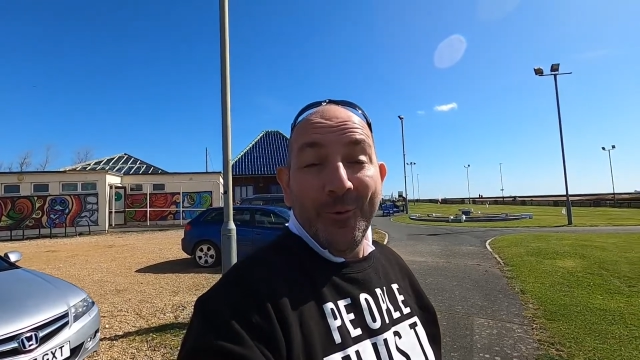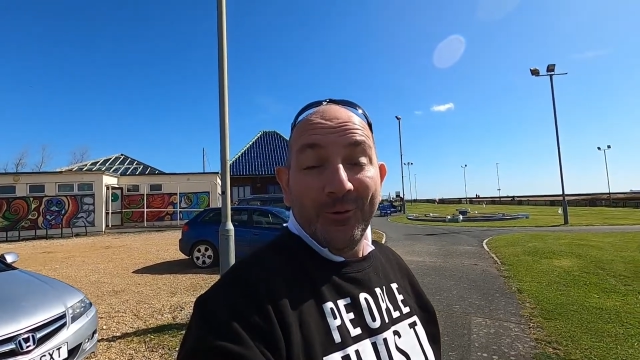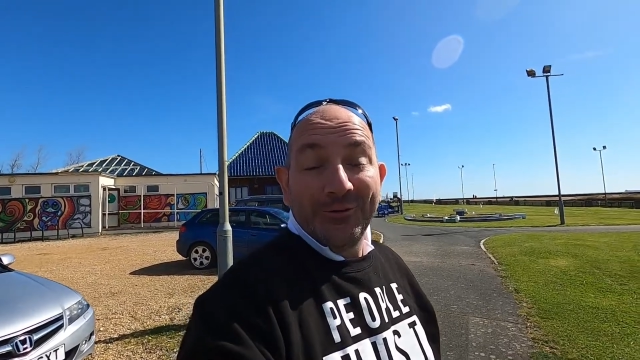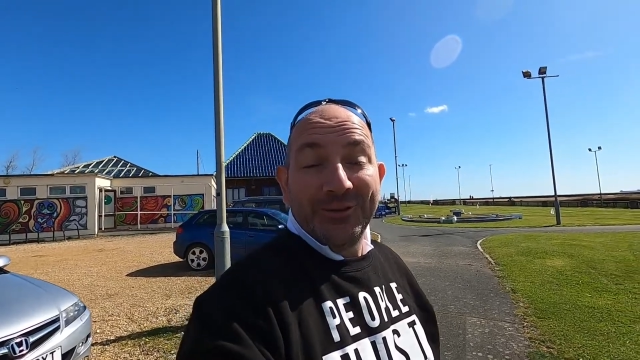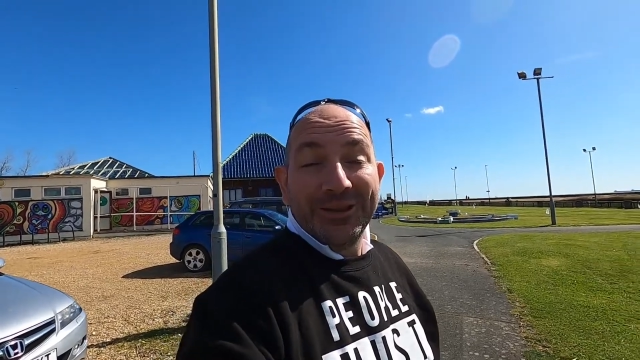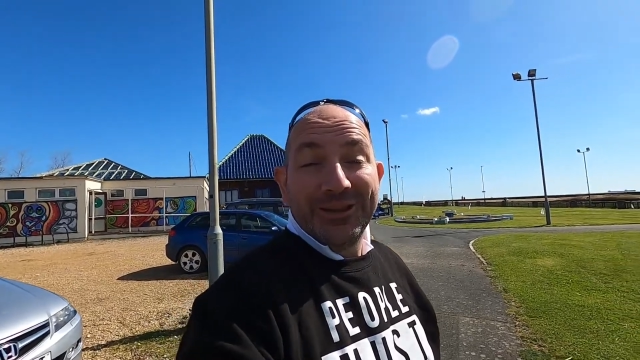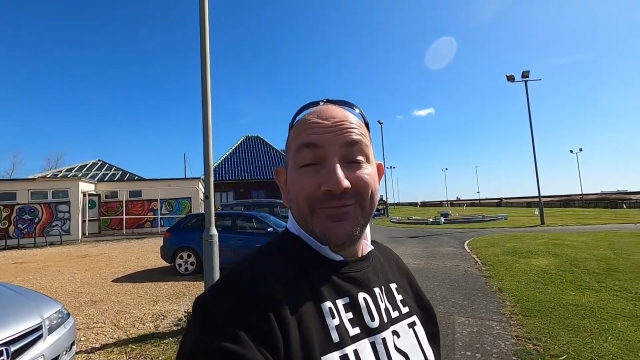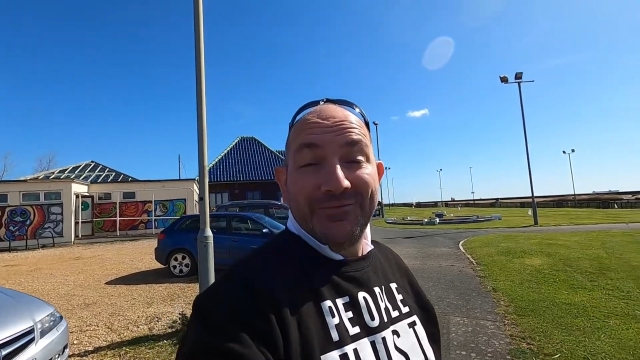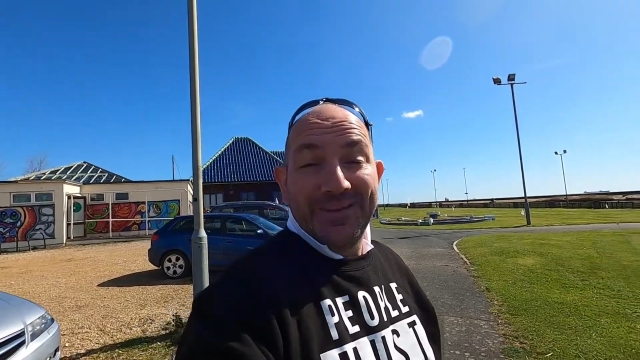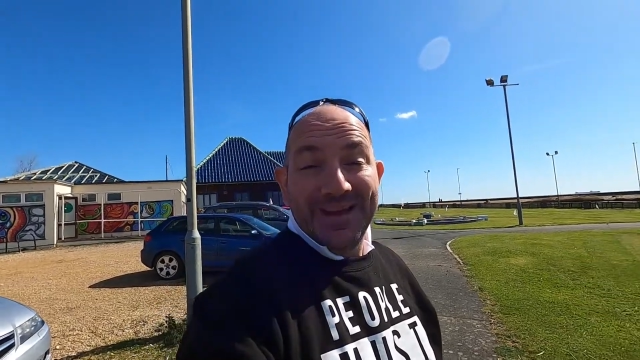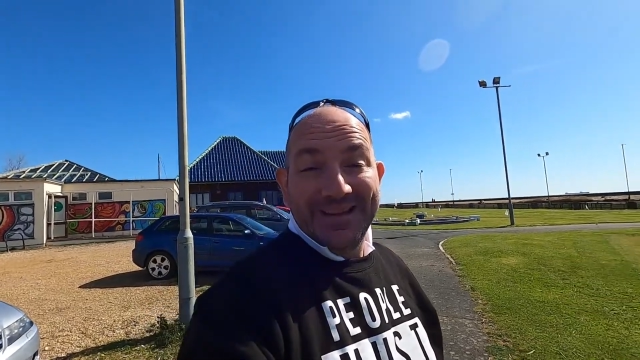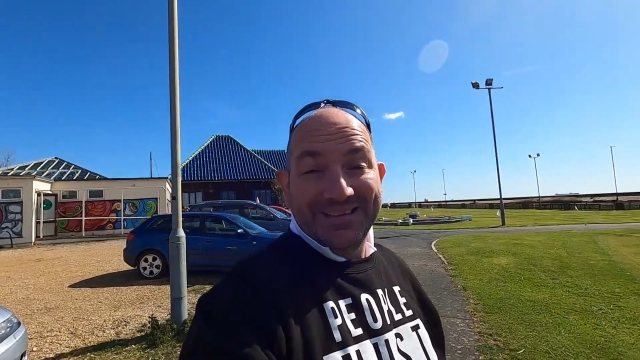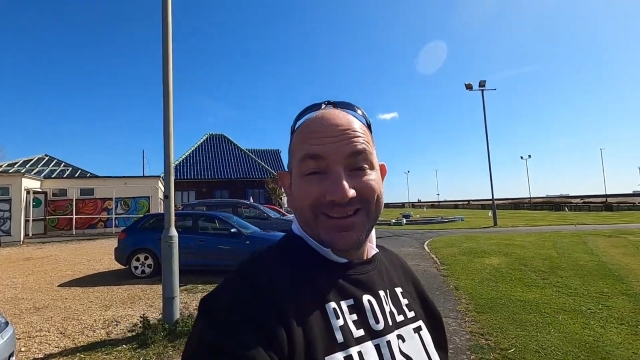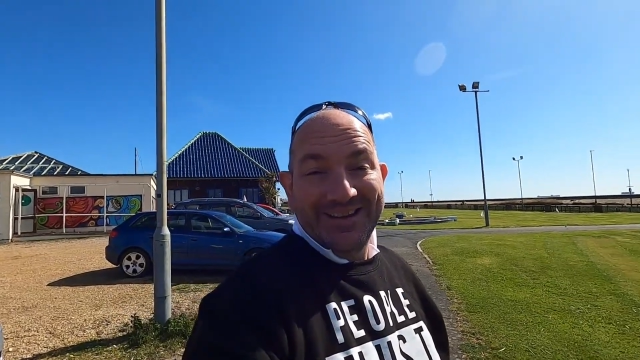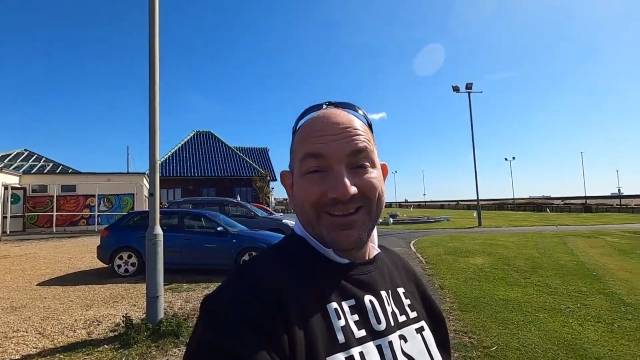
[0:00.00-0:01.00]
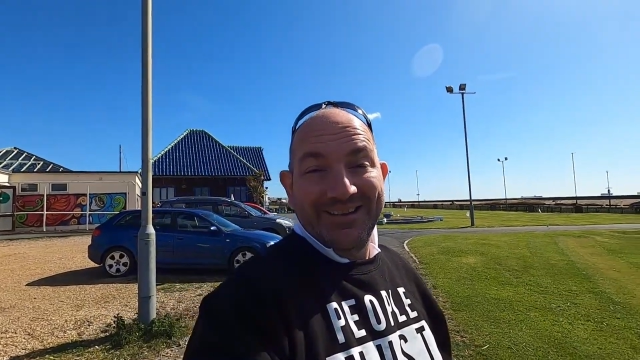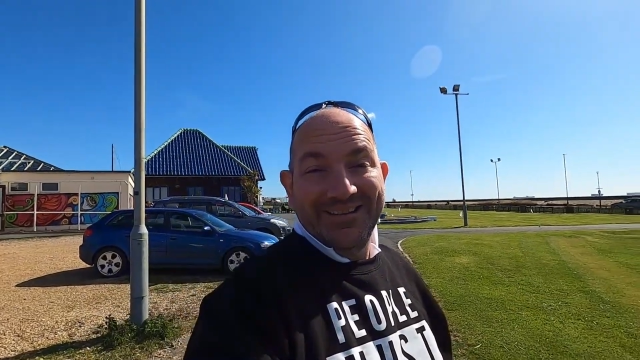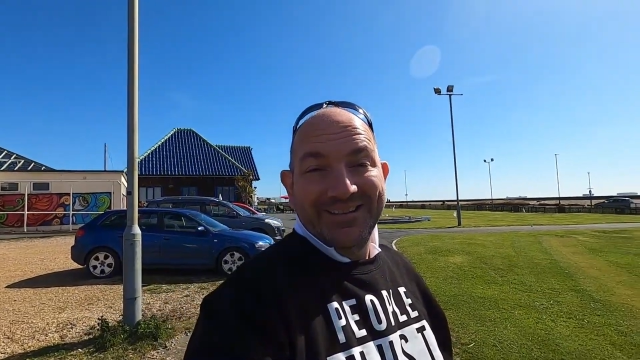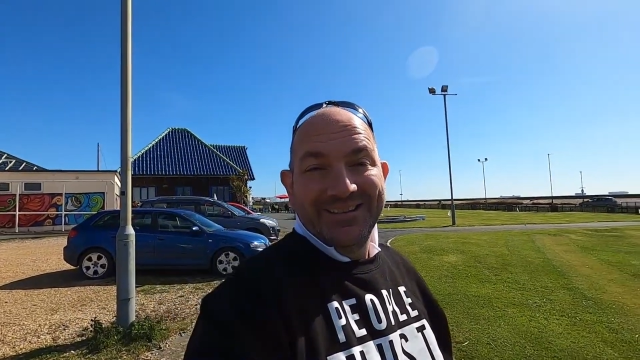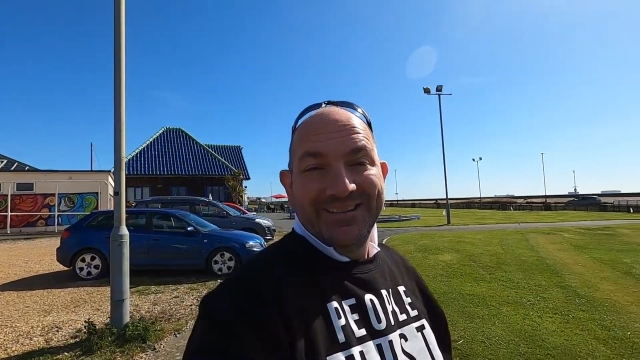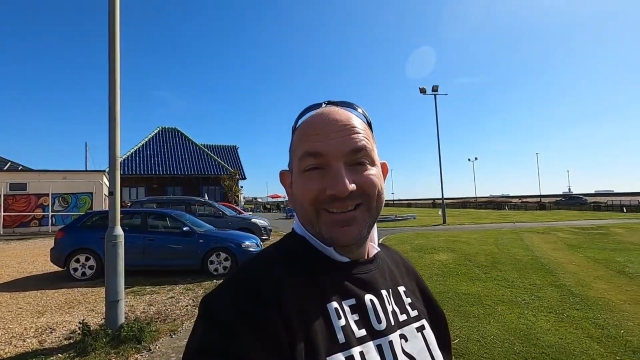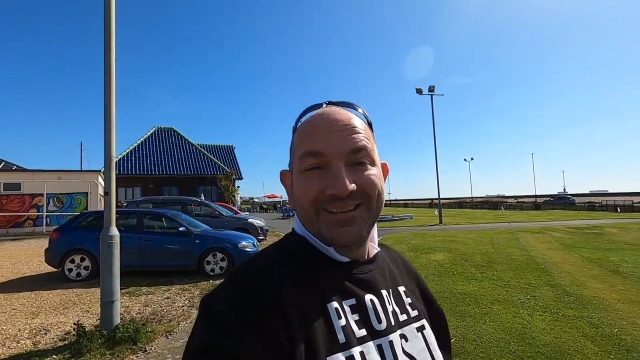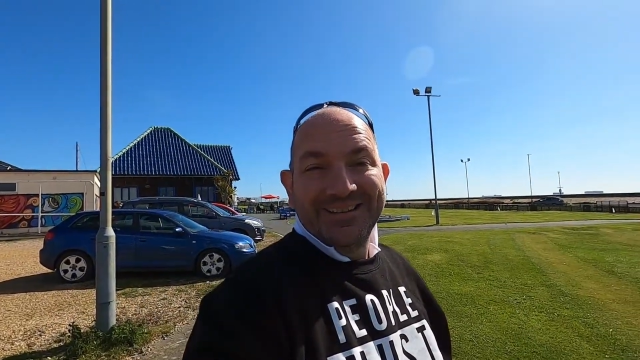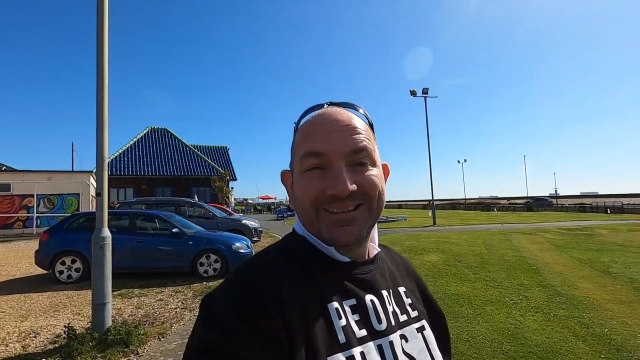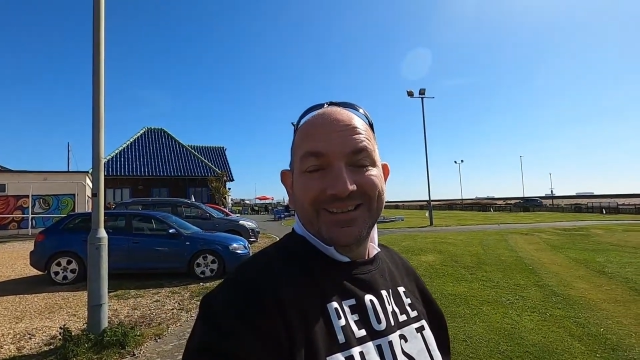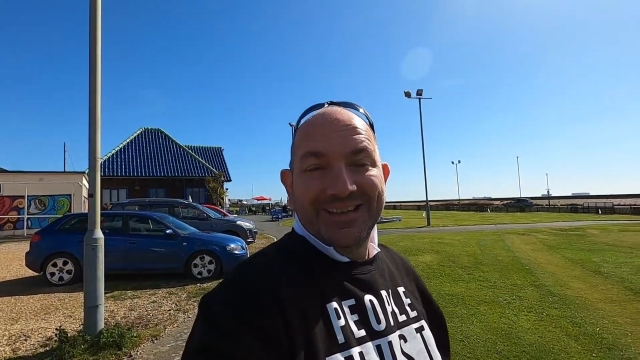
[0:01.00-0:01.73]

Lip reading: what the effects are.